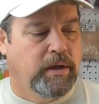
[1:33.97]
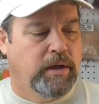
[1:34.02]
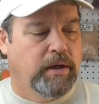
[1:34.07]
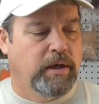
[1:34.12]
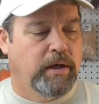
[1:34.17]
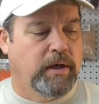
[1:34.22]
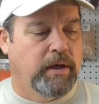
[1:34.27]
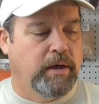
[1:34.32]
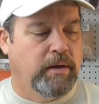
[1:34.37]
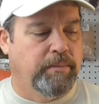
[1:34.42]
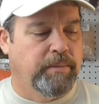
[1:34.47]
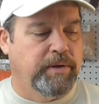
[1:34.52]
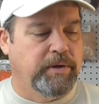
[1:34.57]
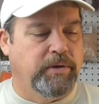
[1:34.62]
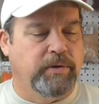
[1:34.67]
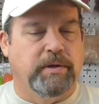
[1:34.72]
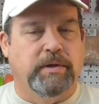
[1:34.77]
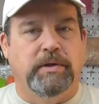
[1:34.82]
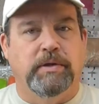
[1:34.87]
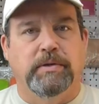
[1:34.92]
But
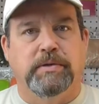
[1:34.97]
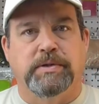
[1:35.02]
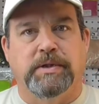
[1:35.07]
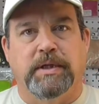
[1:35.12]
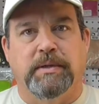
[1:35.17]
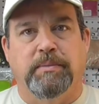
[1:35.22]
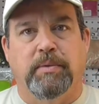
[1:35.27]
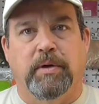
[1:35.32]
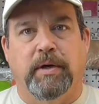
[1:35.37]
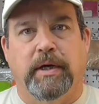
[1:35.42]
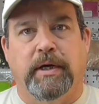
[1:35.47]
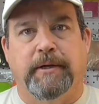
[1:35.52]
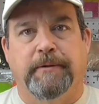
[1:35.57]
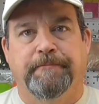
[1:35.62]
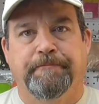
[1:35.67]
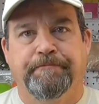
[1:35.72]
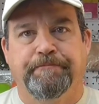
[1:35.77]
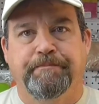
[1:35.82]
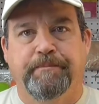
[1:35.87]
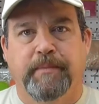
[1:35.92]
you can use any
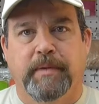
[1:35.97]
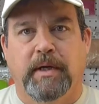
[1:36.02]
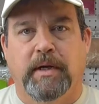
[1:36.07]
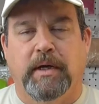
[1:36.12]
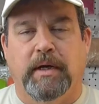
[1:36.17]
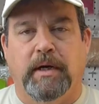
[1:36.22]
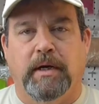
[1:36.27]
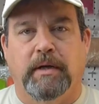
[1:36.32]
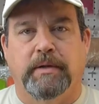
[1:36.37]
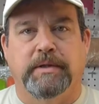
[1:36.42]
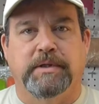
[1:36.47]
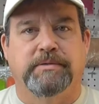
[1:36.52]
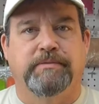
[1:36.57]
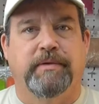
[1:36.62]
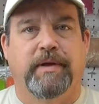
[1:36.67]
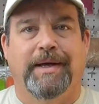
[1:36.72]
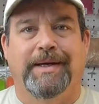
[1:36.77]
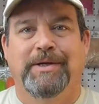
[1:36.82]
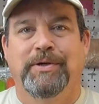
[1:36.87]
brand on this fly.